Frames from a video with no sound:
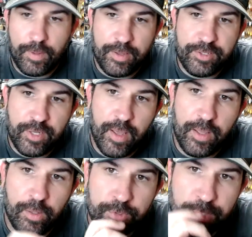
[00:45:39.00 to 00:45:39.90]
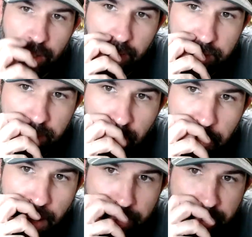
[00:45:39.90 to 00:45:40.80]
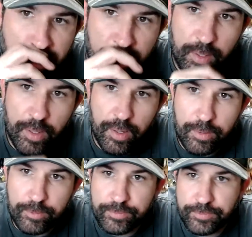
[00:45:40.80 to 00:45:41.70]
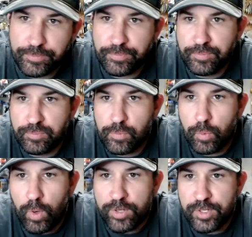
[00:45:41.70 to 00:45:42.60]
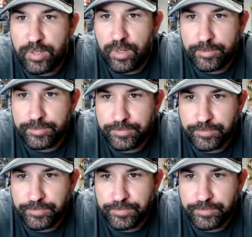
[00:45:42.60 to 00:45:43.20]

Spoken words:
AJ, hello. Would y'all like to go back to the Wachita?